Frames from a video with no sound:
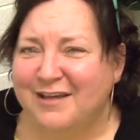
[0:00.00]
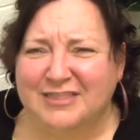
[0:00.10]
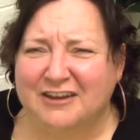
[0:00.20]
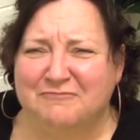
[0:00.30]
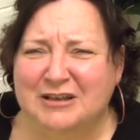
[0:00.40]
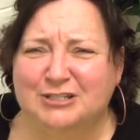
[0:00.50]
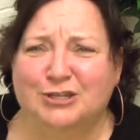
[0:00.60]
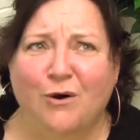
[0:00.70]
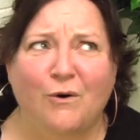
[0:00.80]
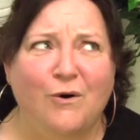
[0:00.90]
that have been
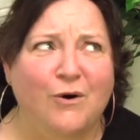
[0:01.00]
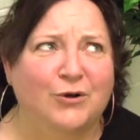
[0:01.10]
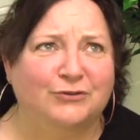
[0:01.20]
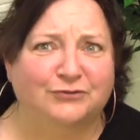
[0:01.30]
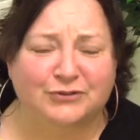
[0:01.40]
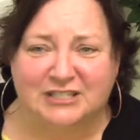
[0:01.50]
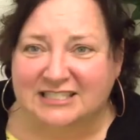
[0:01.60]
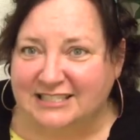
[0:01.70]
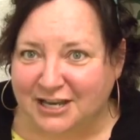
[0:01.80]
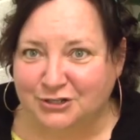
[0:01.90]
told for
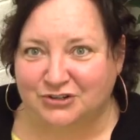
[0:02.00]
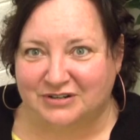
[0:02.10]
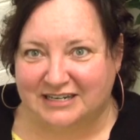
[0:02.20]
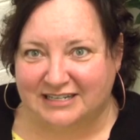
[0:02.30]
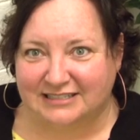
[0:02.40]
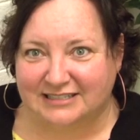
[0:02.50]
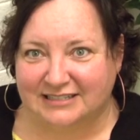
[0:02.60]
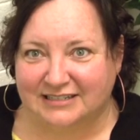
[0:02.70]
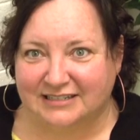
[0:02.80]
centuries.